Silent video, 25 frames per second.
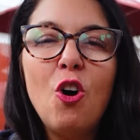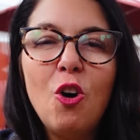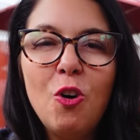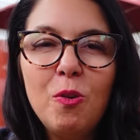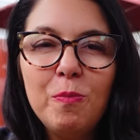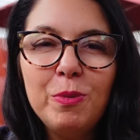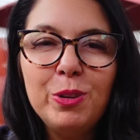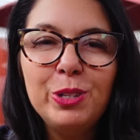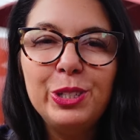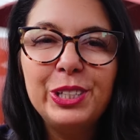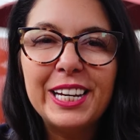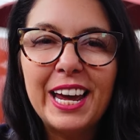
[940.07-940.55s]

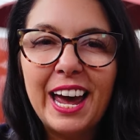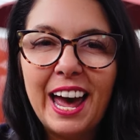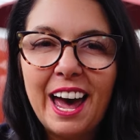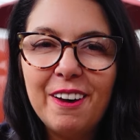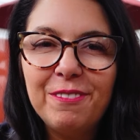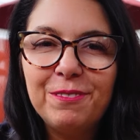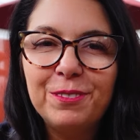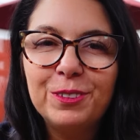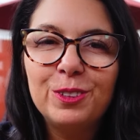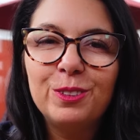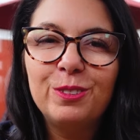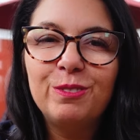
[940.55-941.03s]
almost
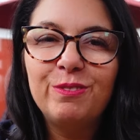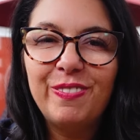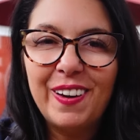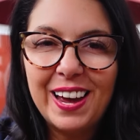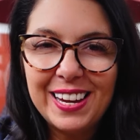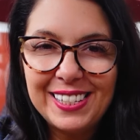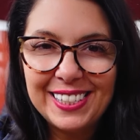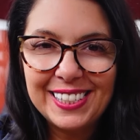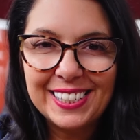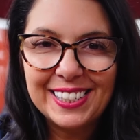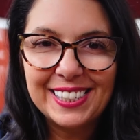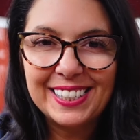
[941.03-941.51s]

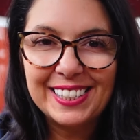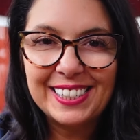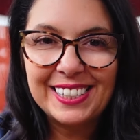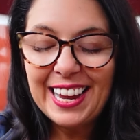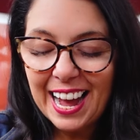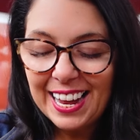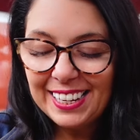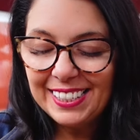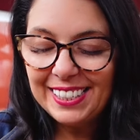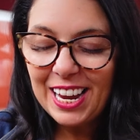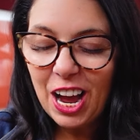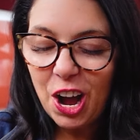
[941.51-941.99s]
effervescent.
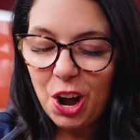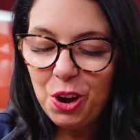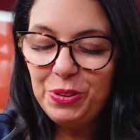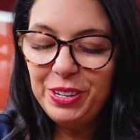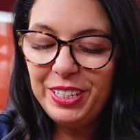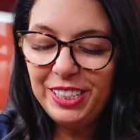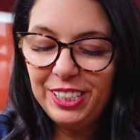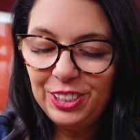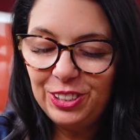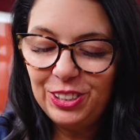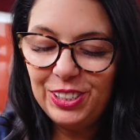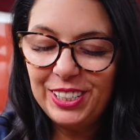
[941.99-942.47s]
That's how
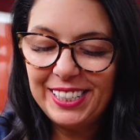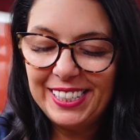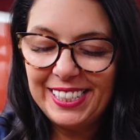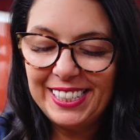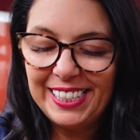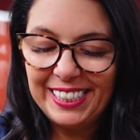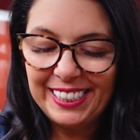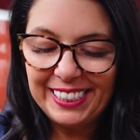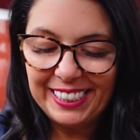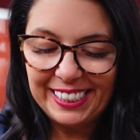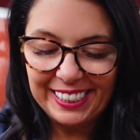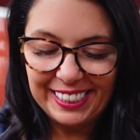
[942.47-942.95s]

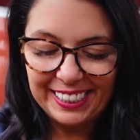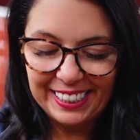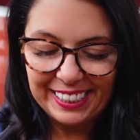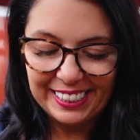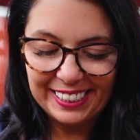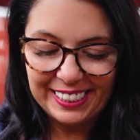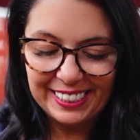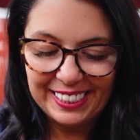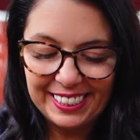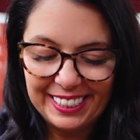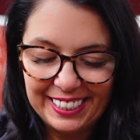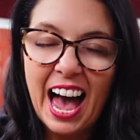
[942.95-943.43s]
interesting it
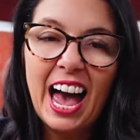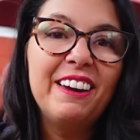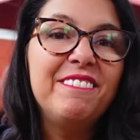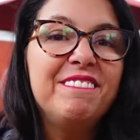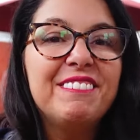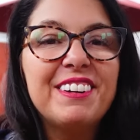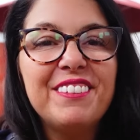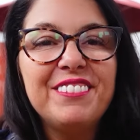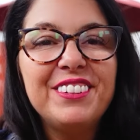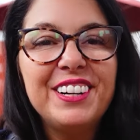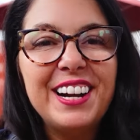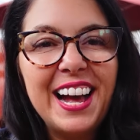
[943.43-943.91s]
is. I've
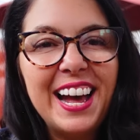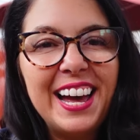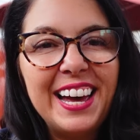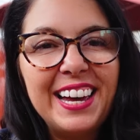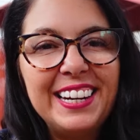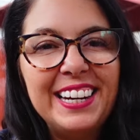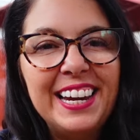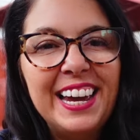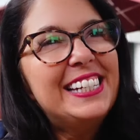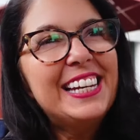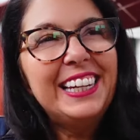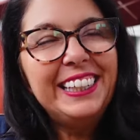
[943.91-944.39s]
never
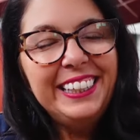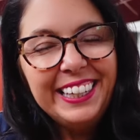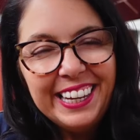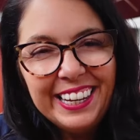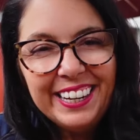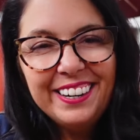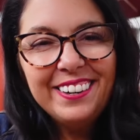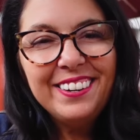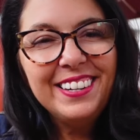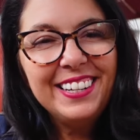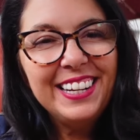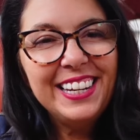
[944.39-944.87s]
had, it's a
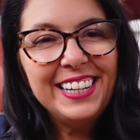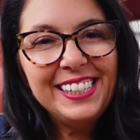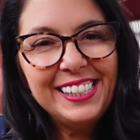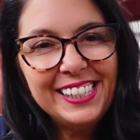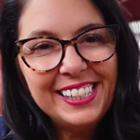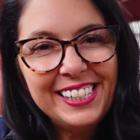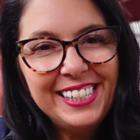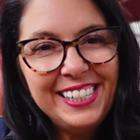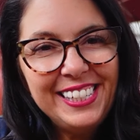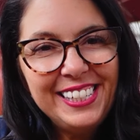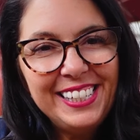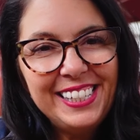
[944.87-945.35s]
little like
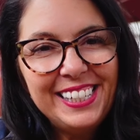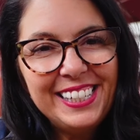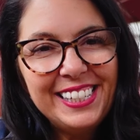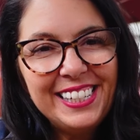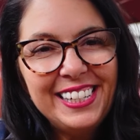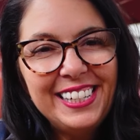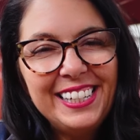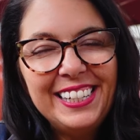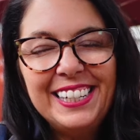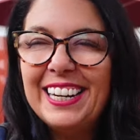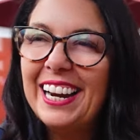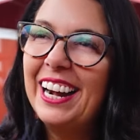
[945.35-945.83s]

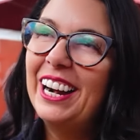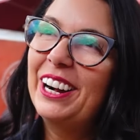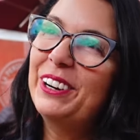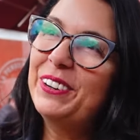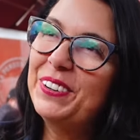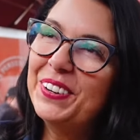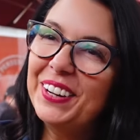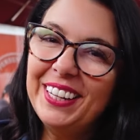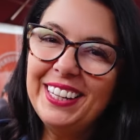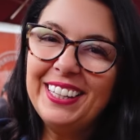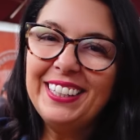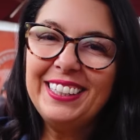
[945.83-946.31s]
chicha, not
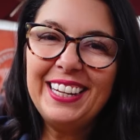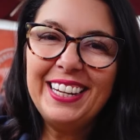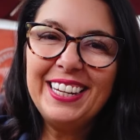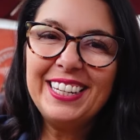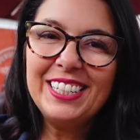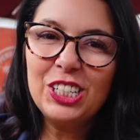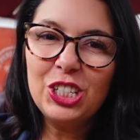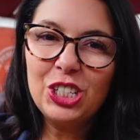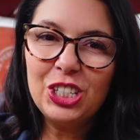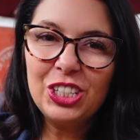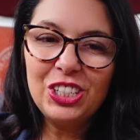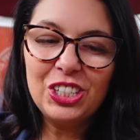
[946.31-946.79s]
quite
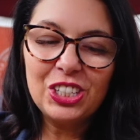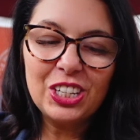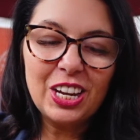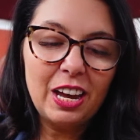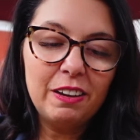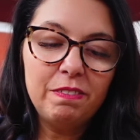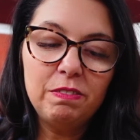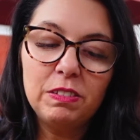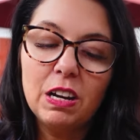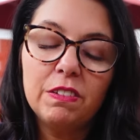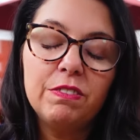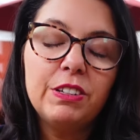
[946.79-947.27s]
like chicha.
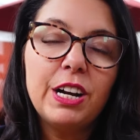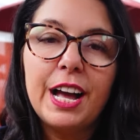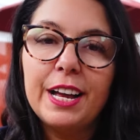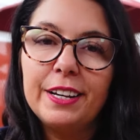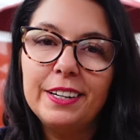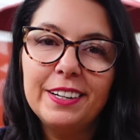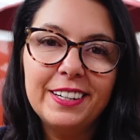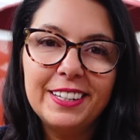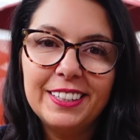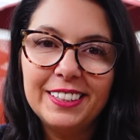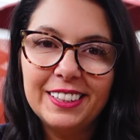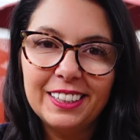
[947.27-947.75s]
I've never had
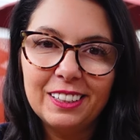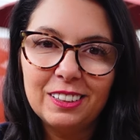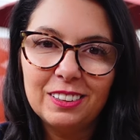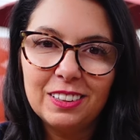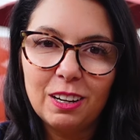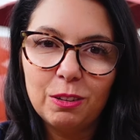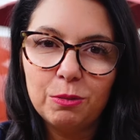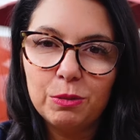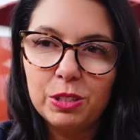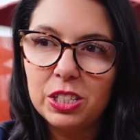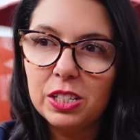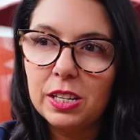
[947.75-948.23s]
anything
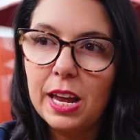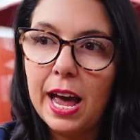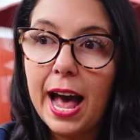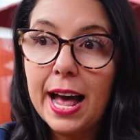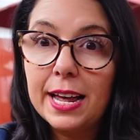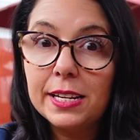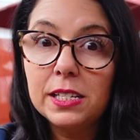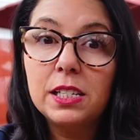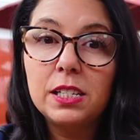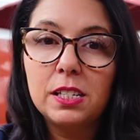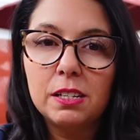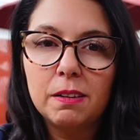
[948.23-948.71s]
that was
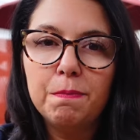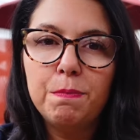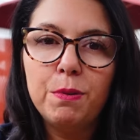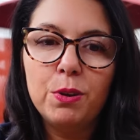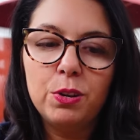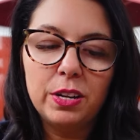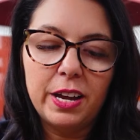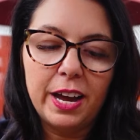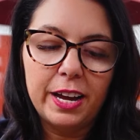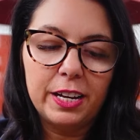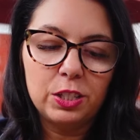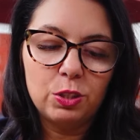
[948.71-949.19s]
as
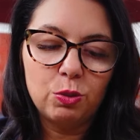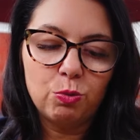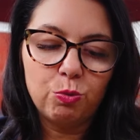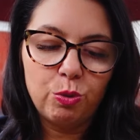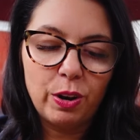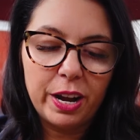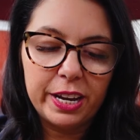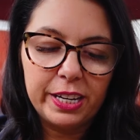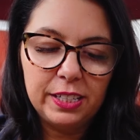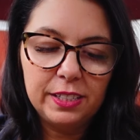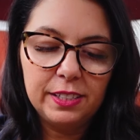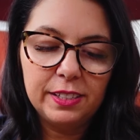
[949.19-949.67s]
simple as
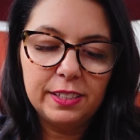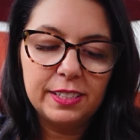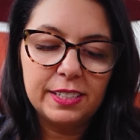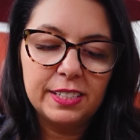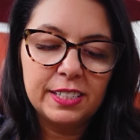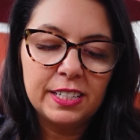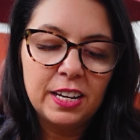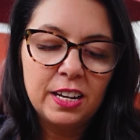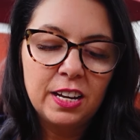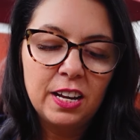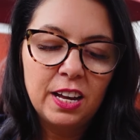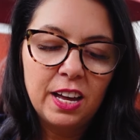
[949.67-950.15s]

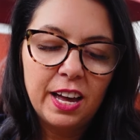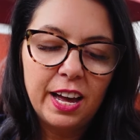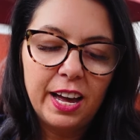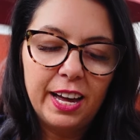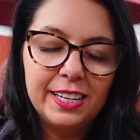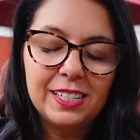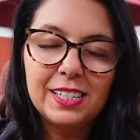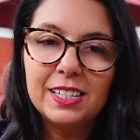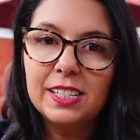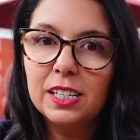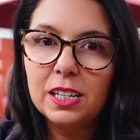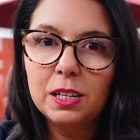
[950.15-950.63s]
rice
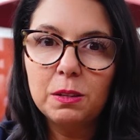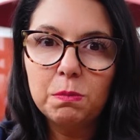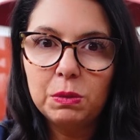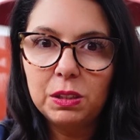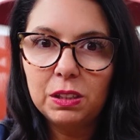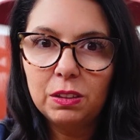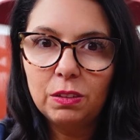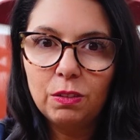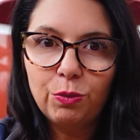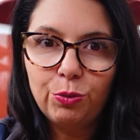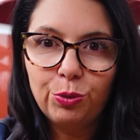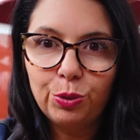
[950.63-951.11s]
and
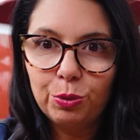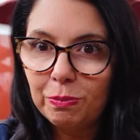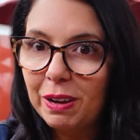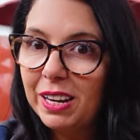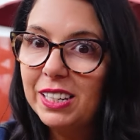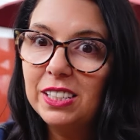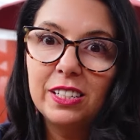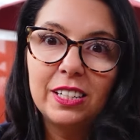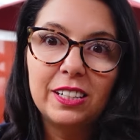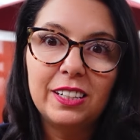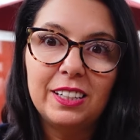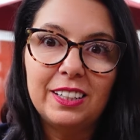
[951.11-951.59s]
cinnamon
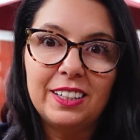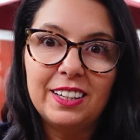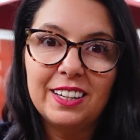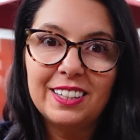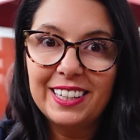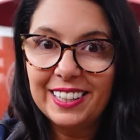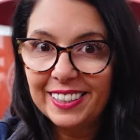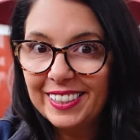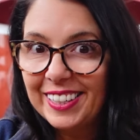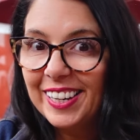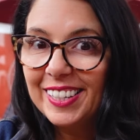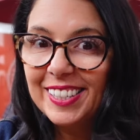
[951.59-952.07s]
fermented
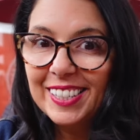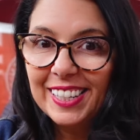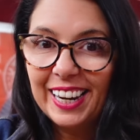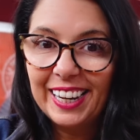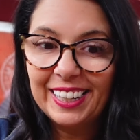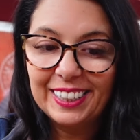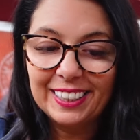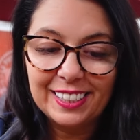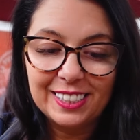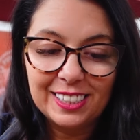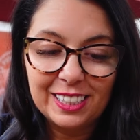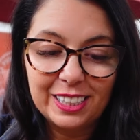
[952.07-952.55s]
that tastes like
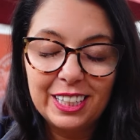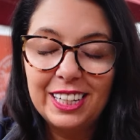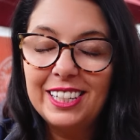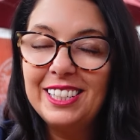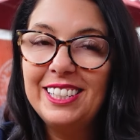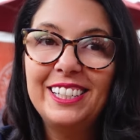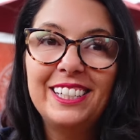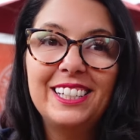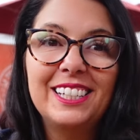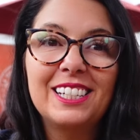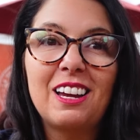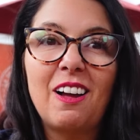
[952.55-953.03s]
this.
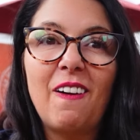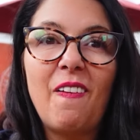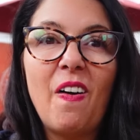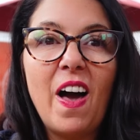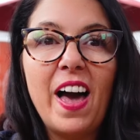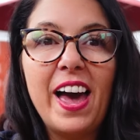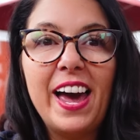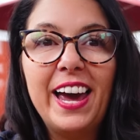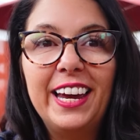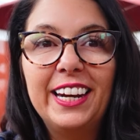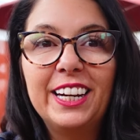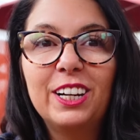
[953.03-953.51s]
This is
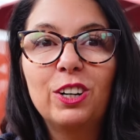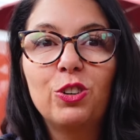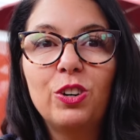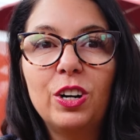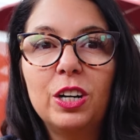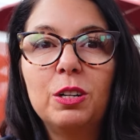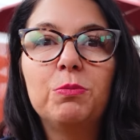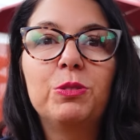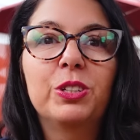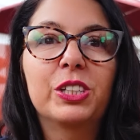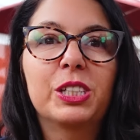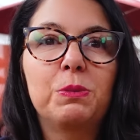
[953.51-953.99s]
an
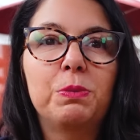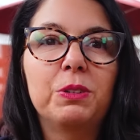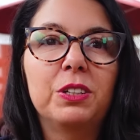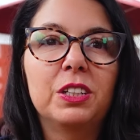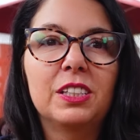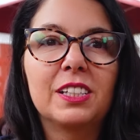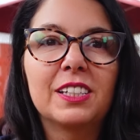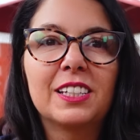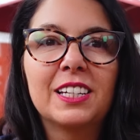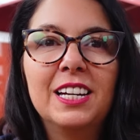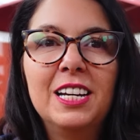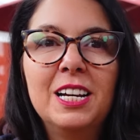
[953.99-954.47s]
incredible
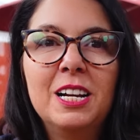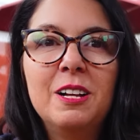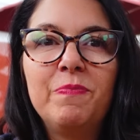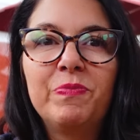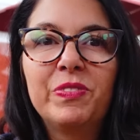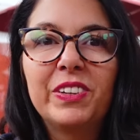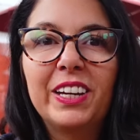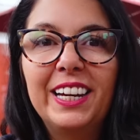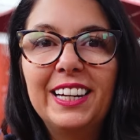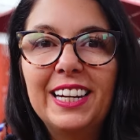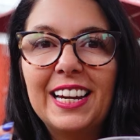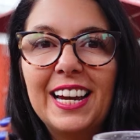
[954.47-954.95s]
experience.
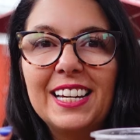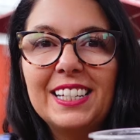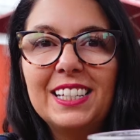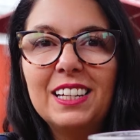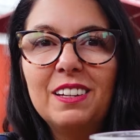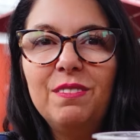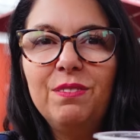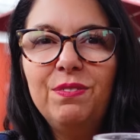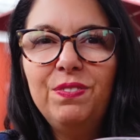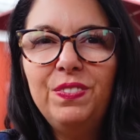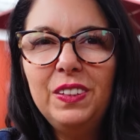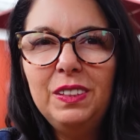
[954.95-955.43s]
And as
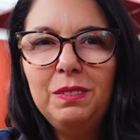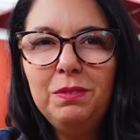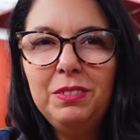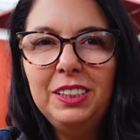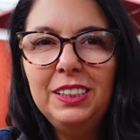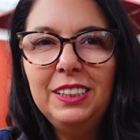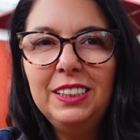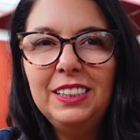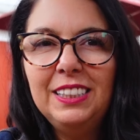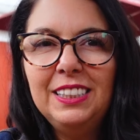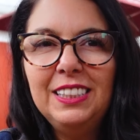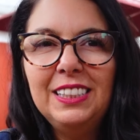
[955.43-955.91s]
I'm
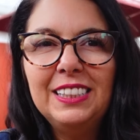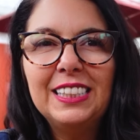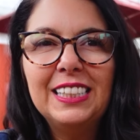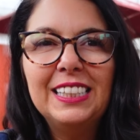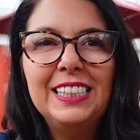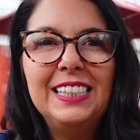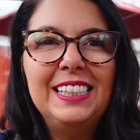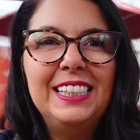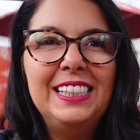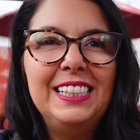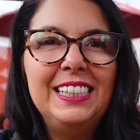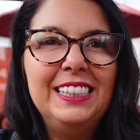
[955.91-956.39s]
filming this, I
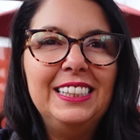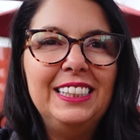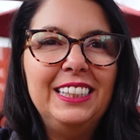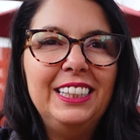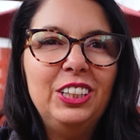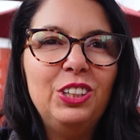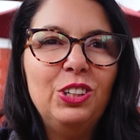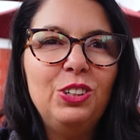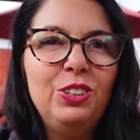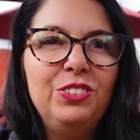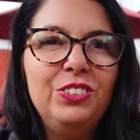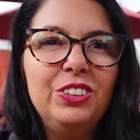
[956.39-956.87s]
see
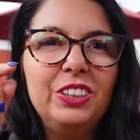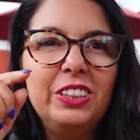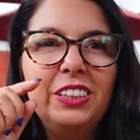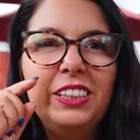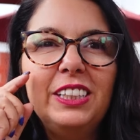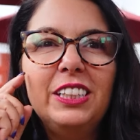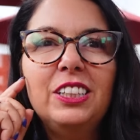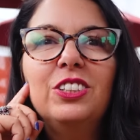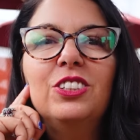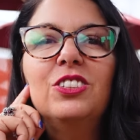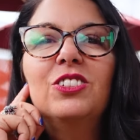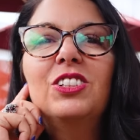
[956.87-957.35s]
like over
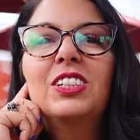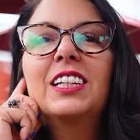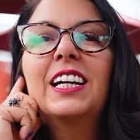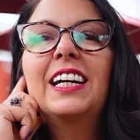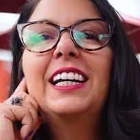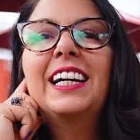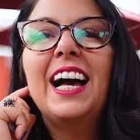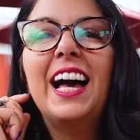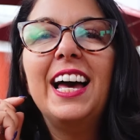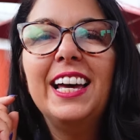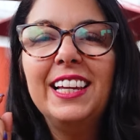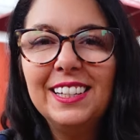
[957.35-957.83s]
there, there's a
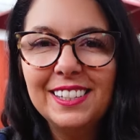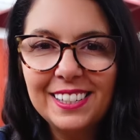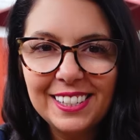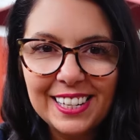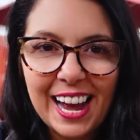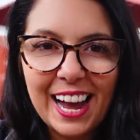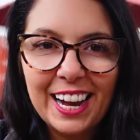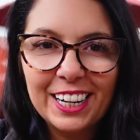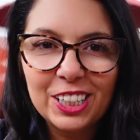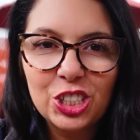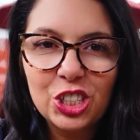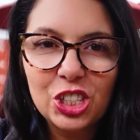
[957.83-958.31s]
guy that's
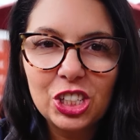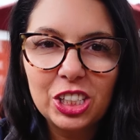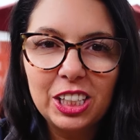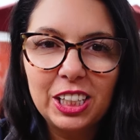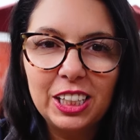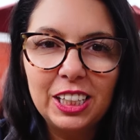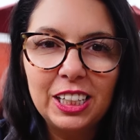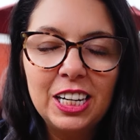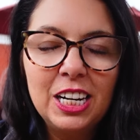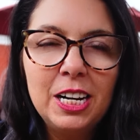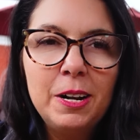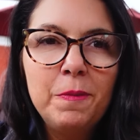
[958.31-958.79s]

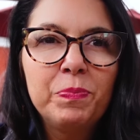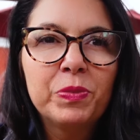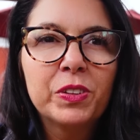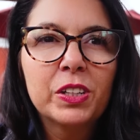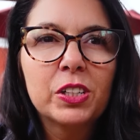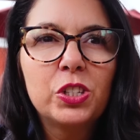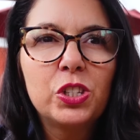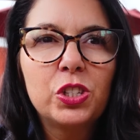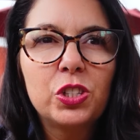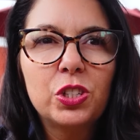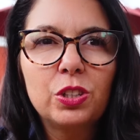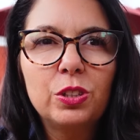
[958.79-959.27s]
actually
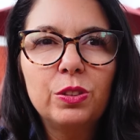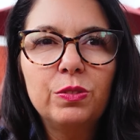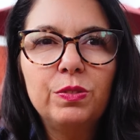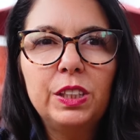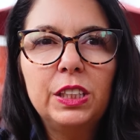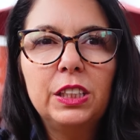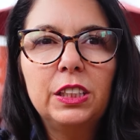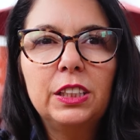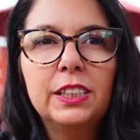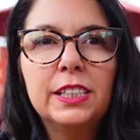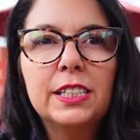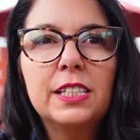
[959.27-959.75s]

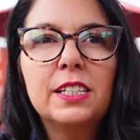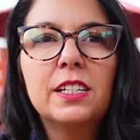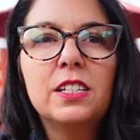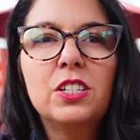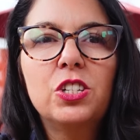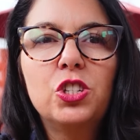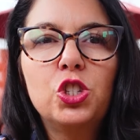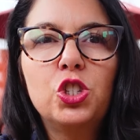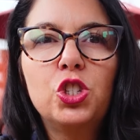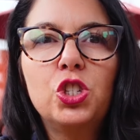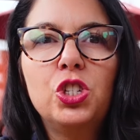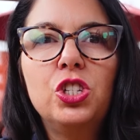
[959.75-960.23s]
serving, it
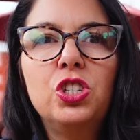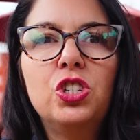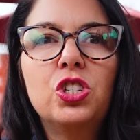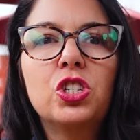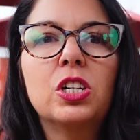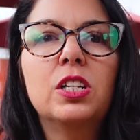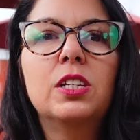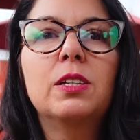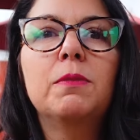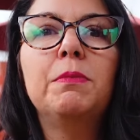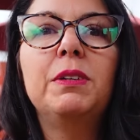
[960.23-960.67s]
says Chicha de